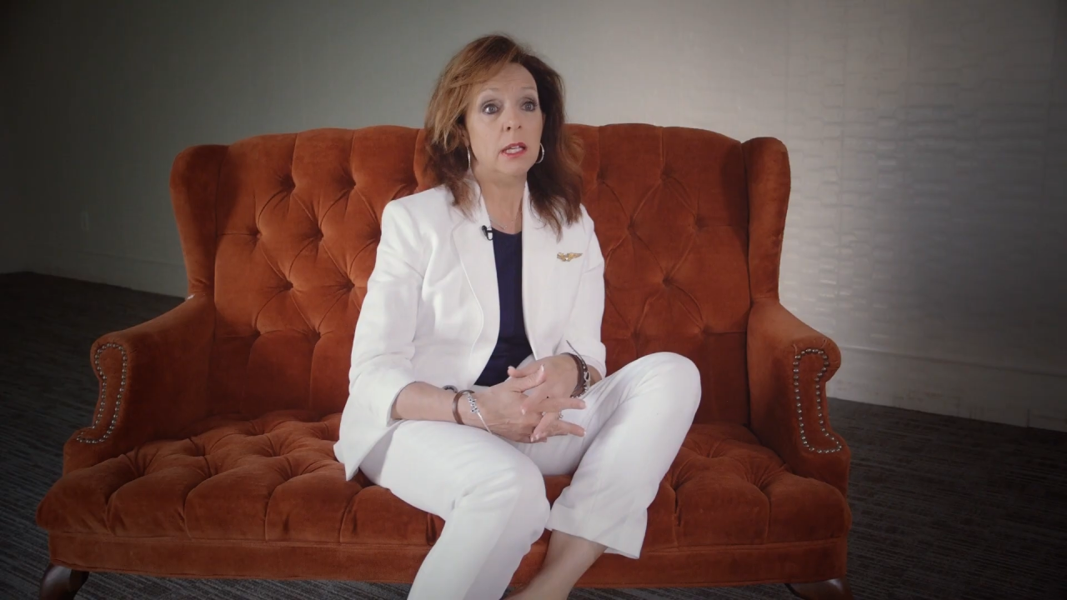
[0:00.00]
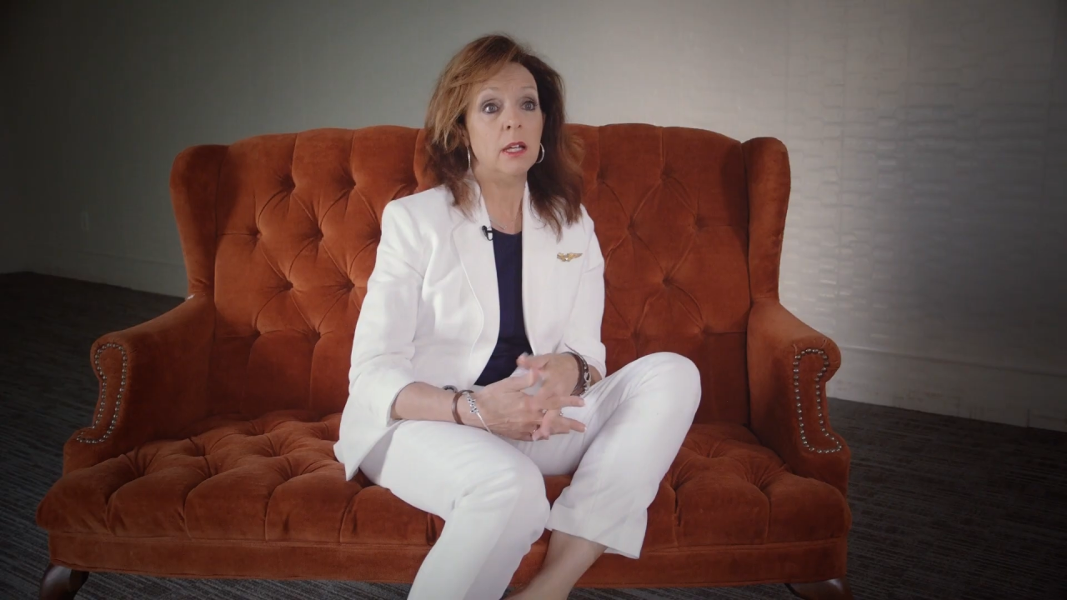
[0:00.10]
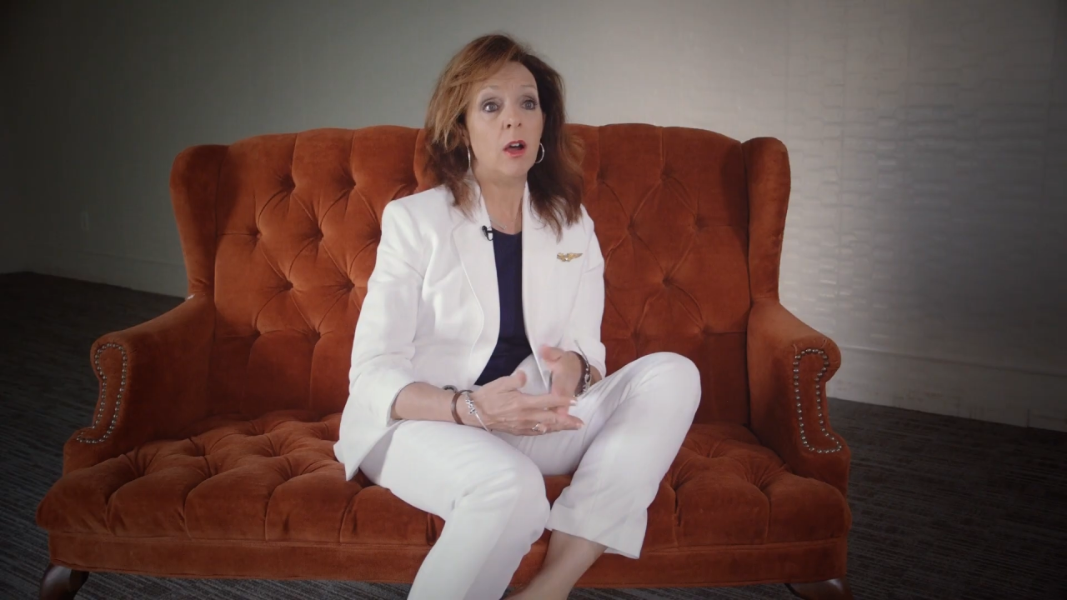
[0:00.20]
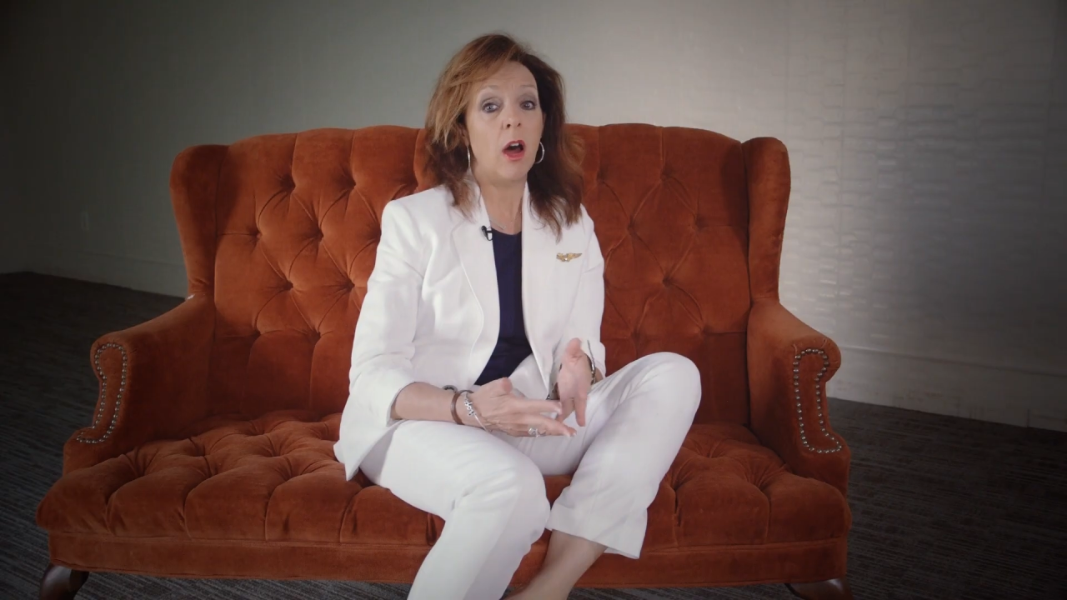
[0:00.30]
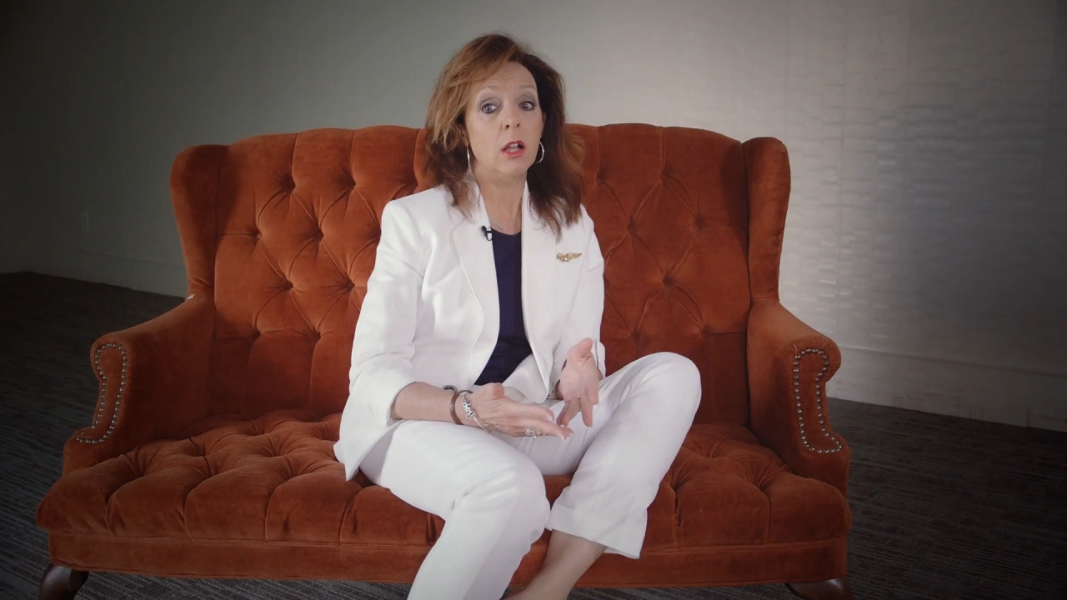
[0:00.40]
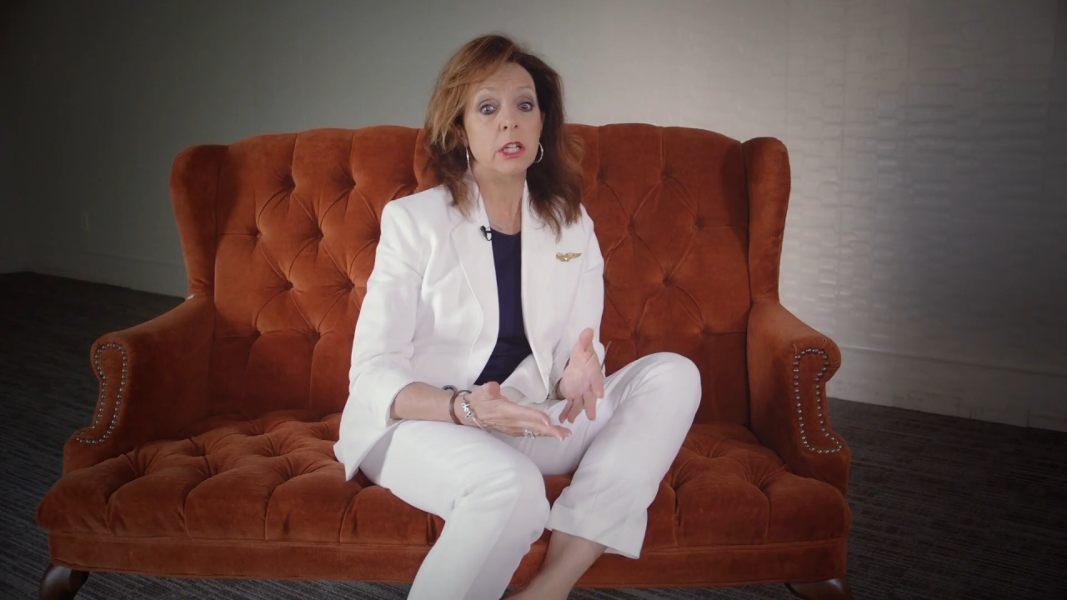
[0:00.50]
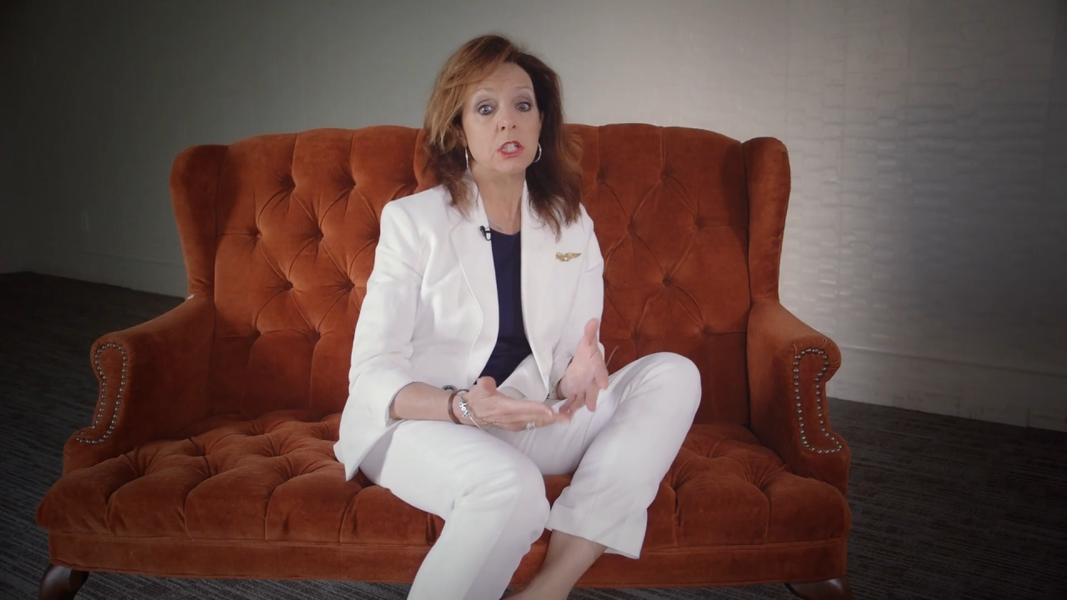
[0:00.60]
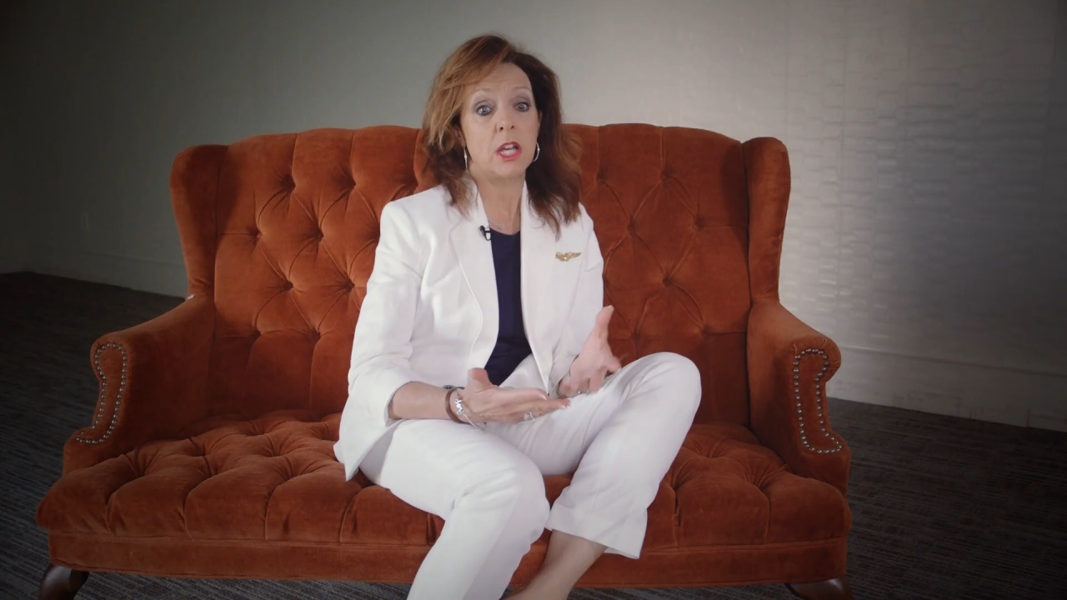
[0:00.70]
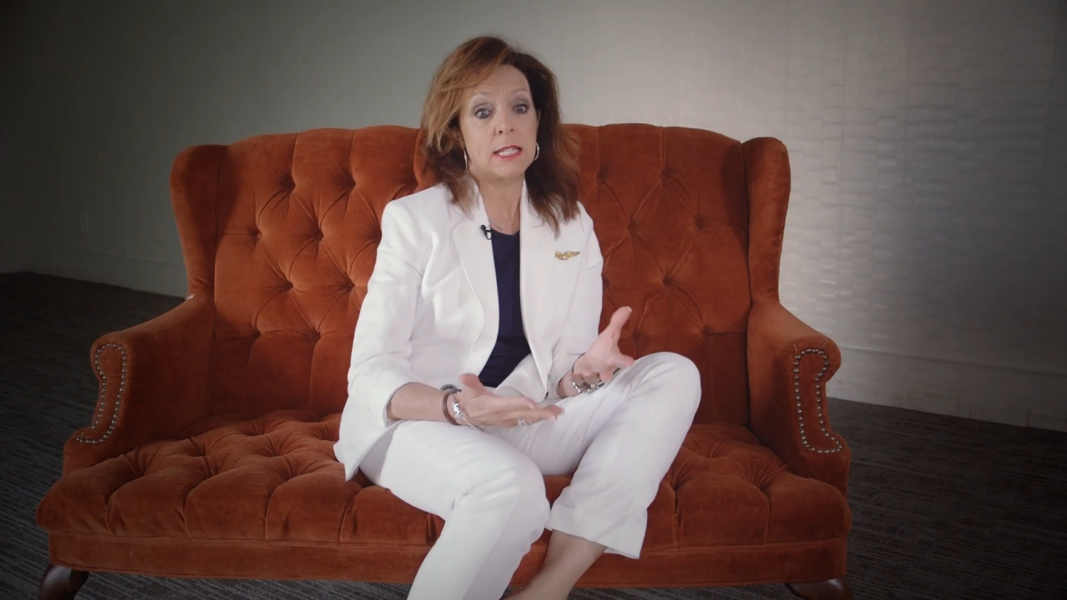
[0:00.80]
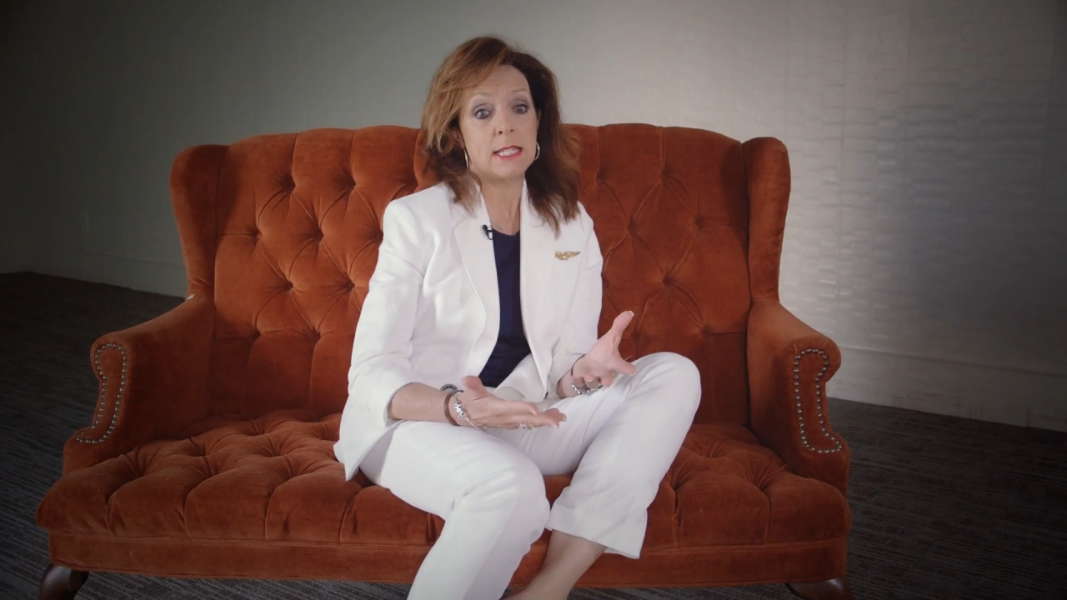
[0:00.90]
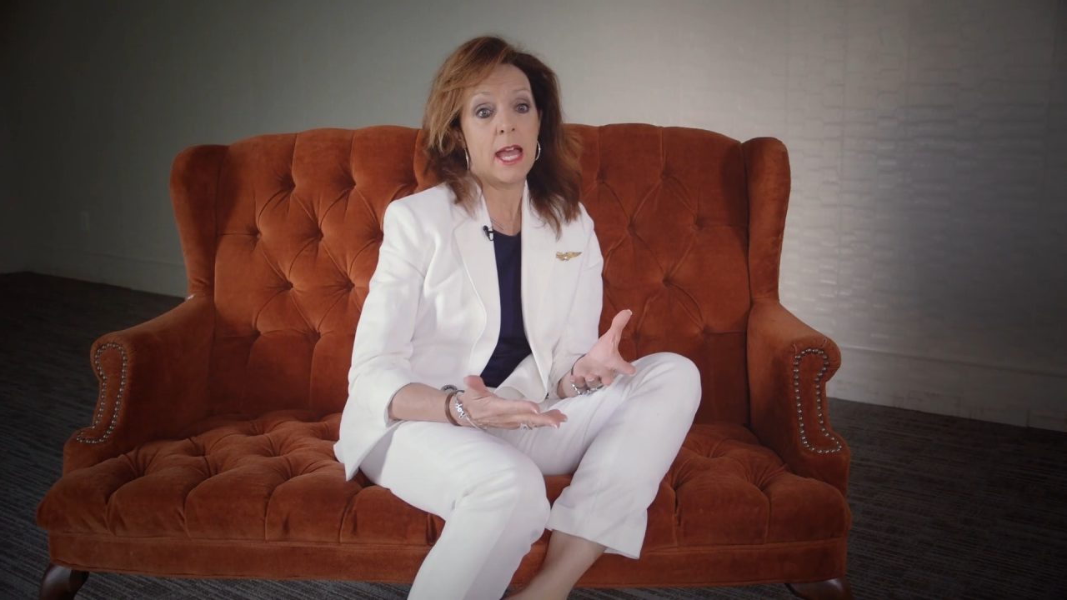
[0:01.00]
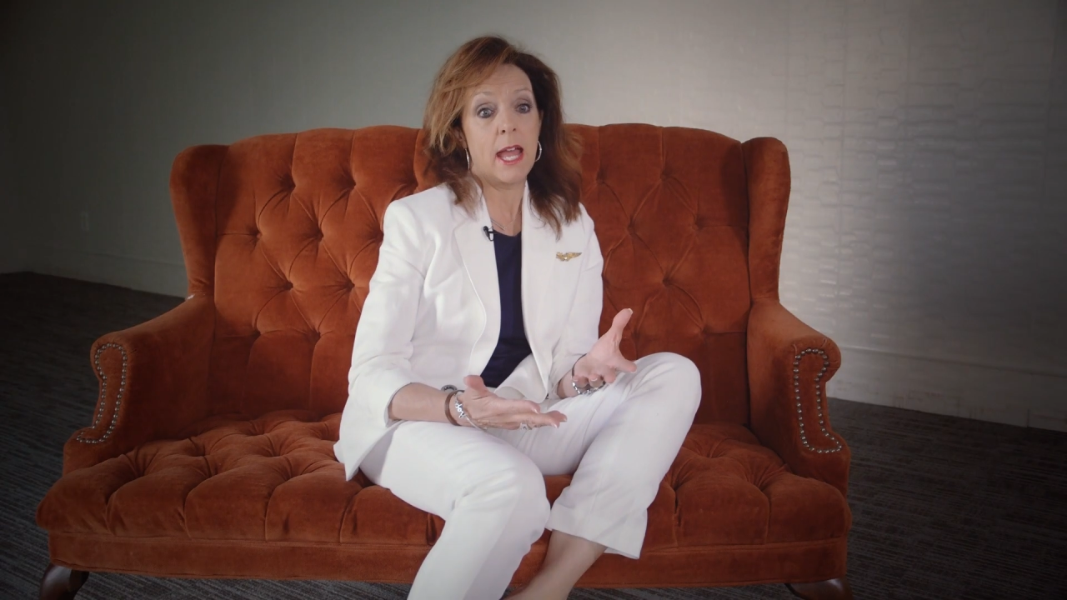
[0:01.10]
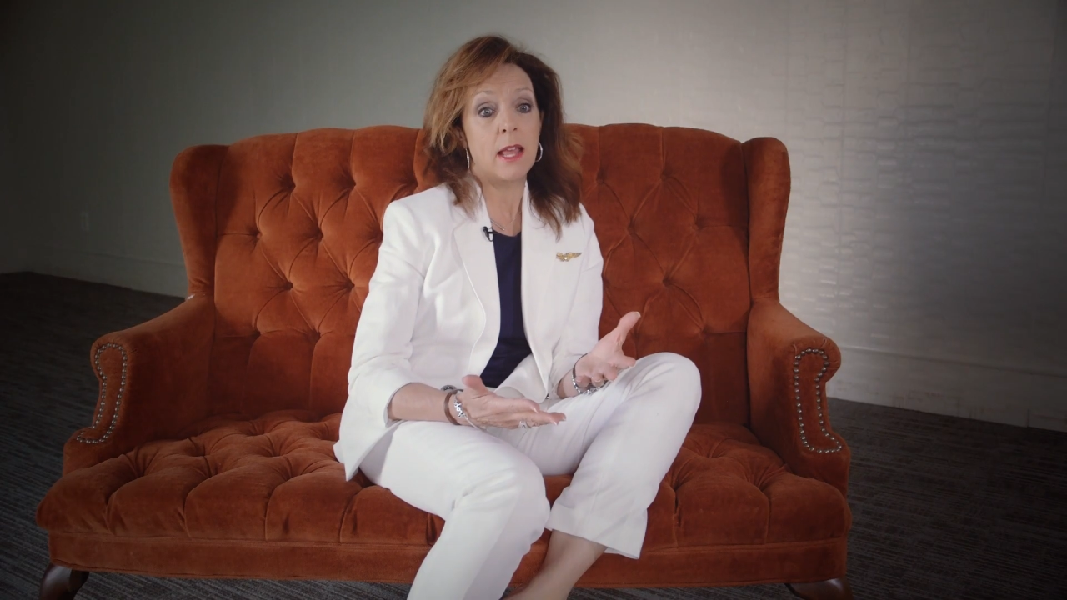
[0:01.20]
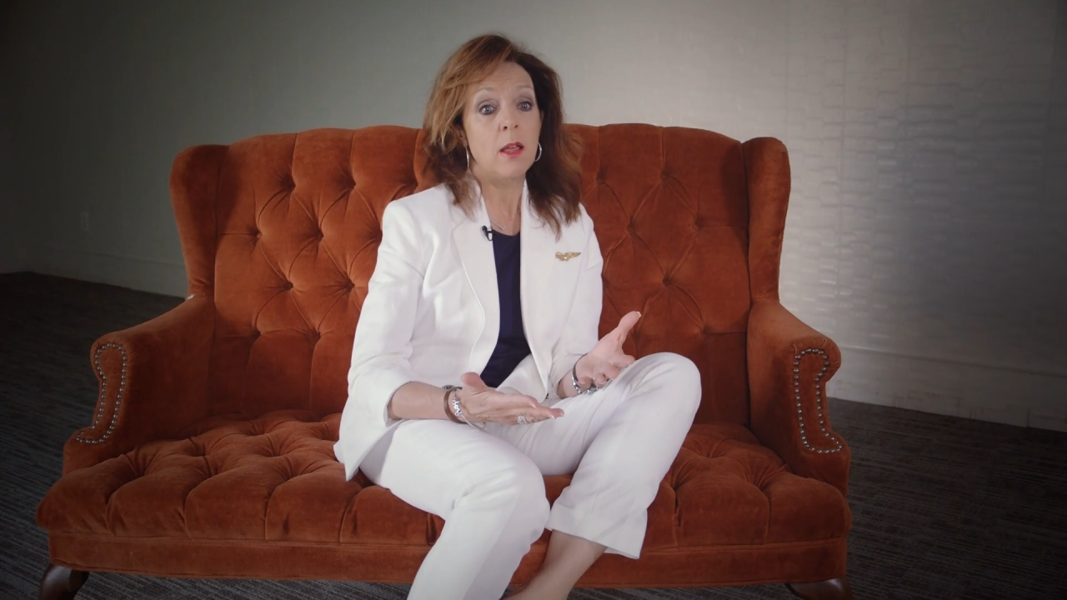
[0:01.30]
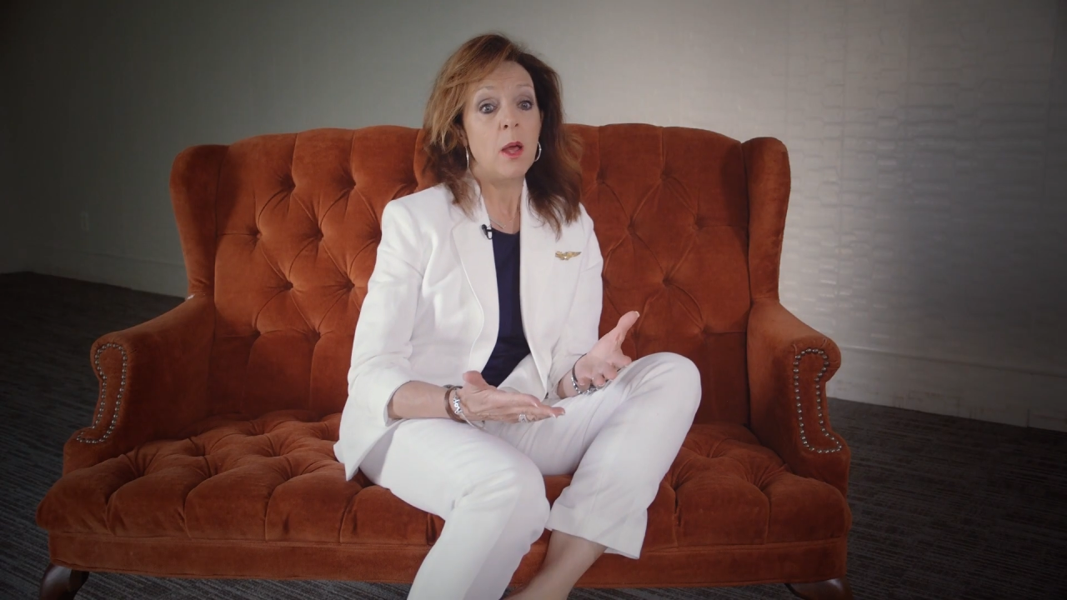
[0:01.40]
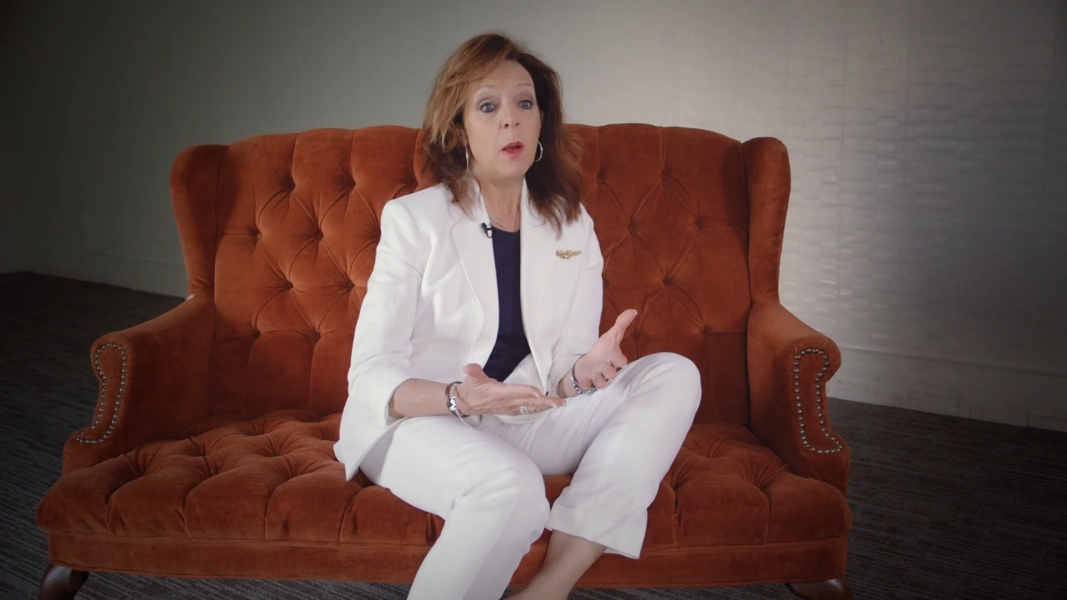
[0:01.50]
In college, I say